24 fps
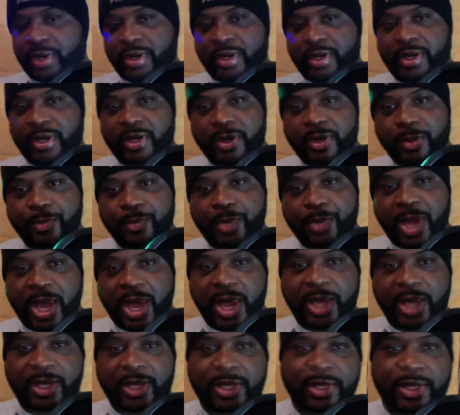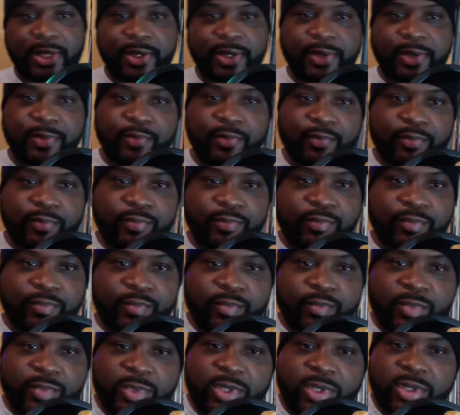in the back.
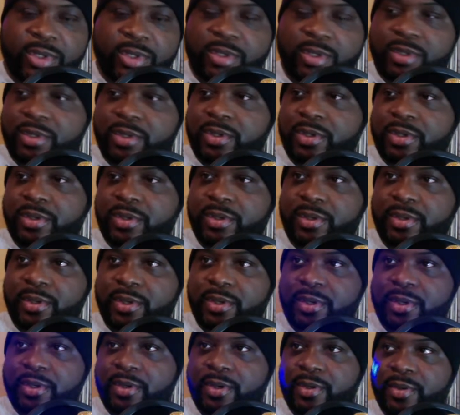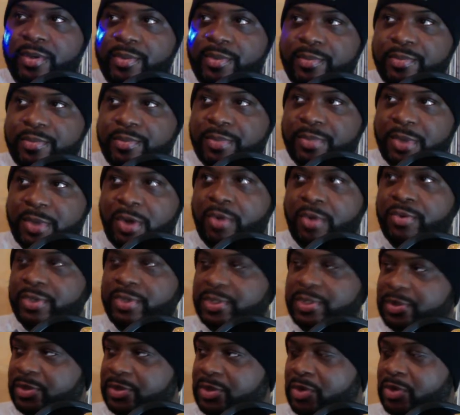And
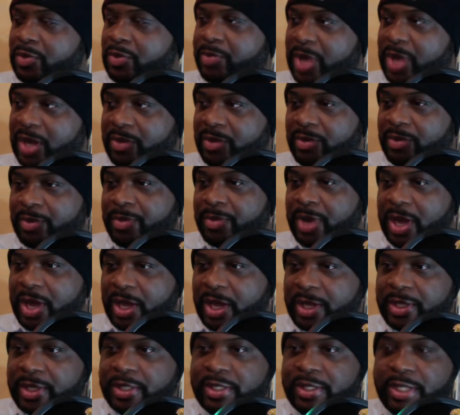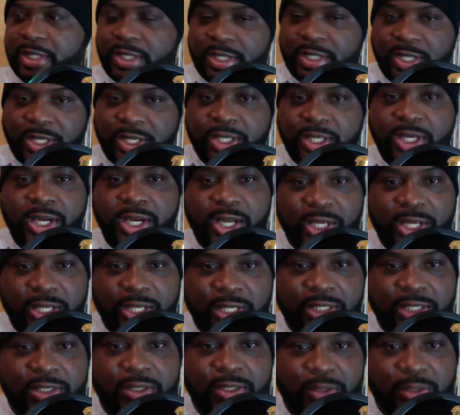always, back on mine, he's saying, dang, I gotta
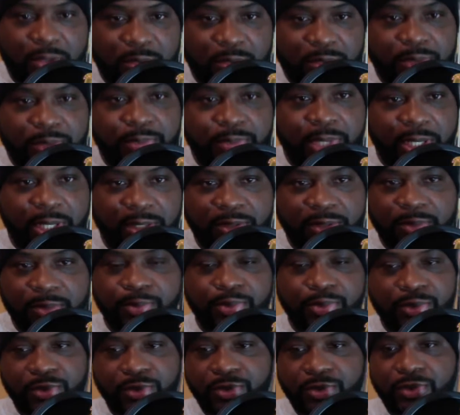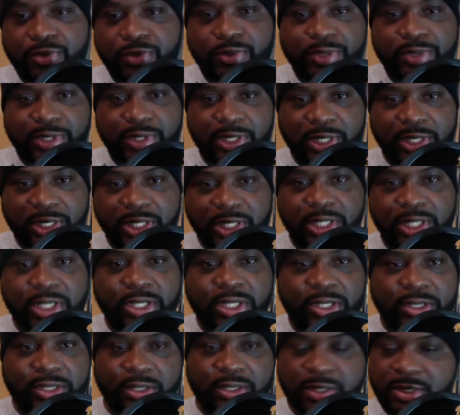get, some Gangsta Boo
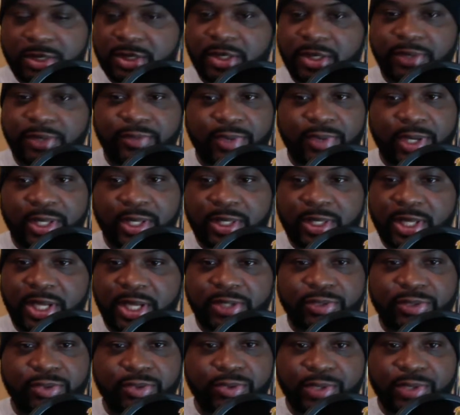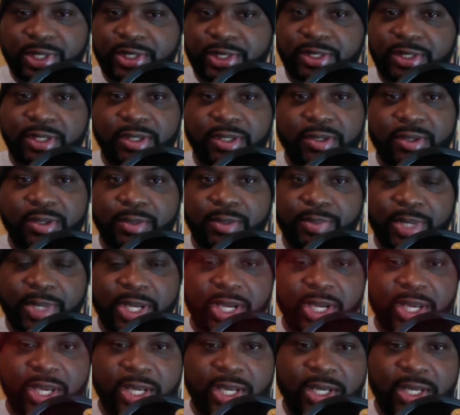CDs and stuff like that. So that's still the
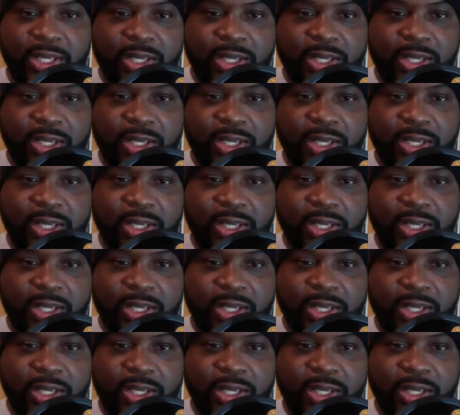plan.